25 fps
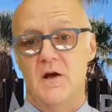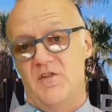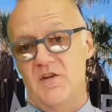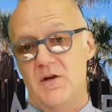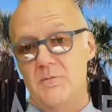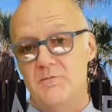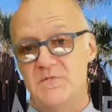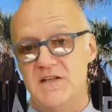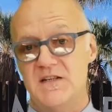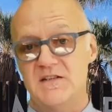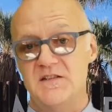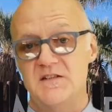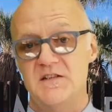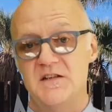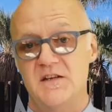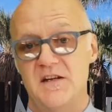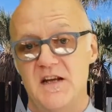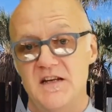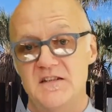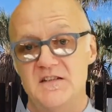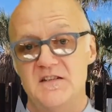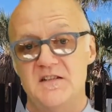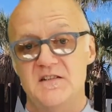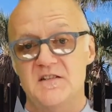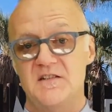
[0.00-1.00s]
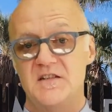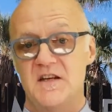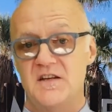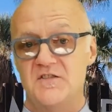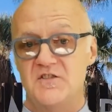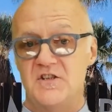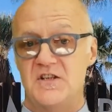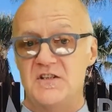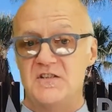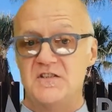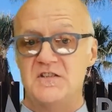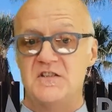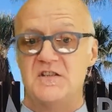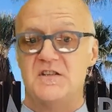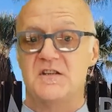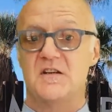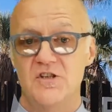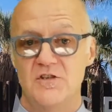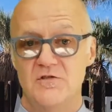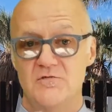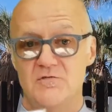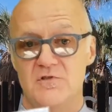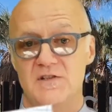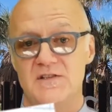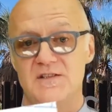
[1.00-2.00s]
with some destinations such as
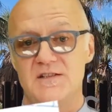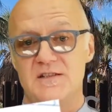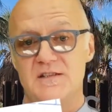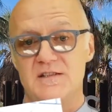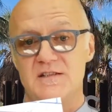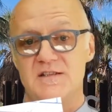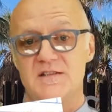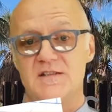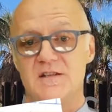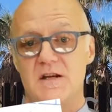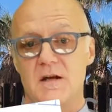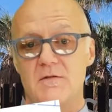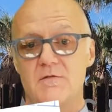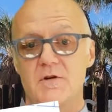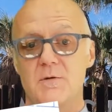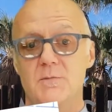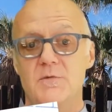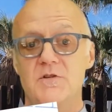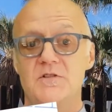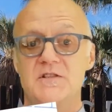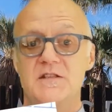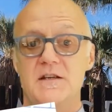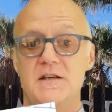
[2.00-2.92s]
Children's Discovery